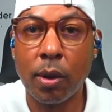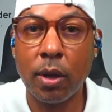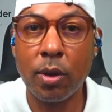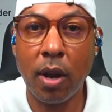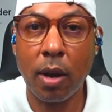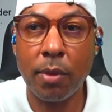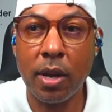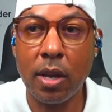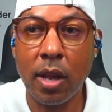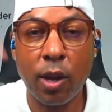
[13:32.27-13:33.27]
You know what I
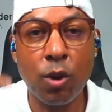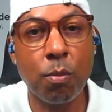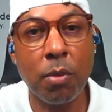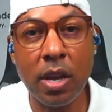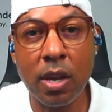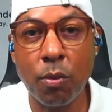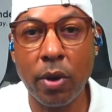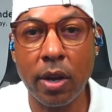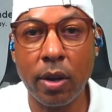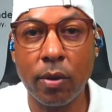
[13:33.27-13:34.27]
mean? Like, you mean
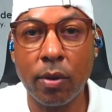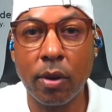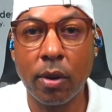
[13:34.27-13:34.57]
well,